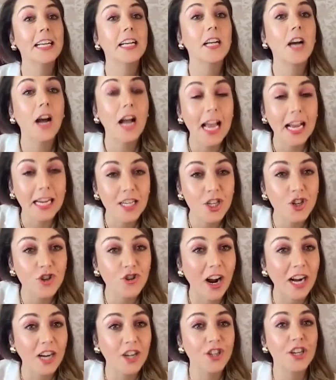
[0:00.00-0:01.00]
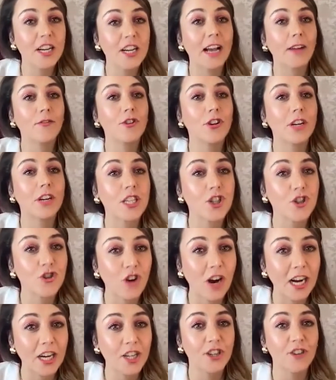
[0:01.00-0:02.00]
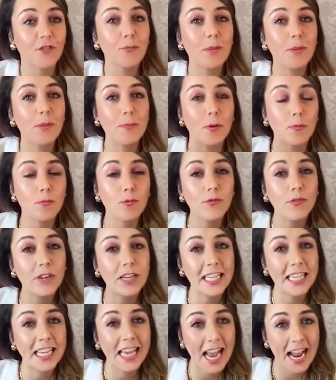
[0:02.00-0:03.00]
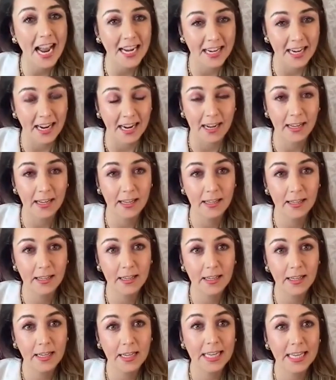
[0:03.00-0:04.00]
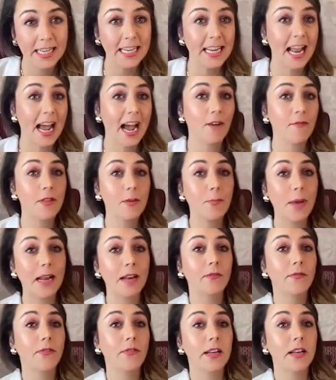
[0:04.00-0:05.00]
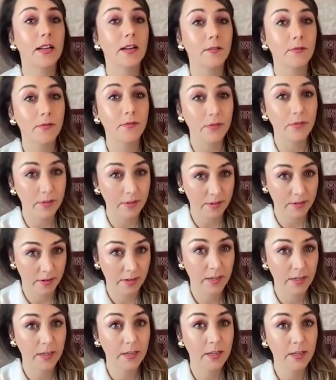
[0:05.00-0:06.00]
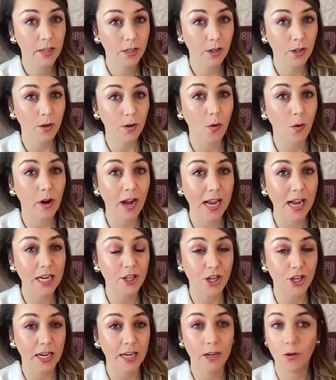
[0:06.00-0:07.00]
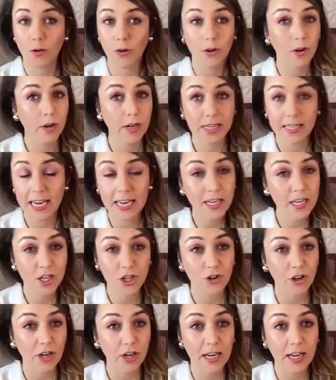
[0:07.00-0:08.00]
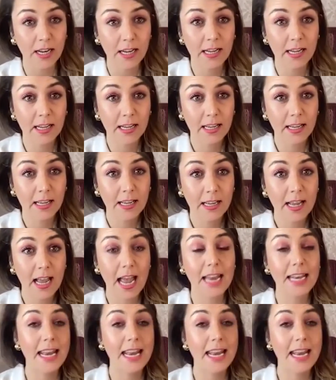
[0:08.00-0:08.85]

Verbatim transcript: extraction after extraction of people moving to Canada, didn't have the benefit of good oral hygiene or dentistry. And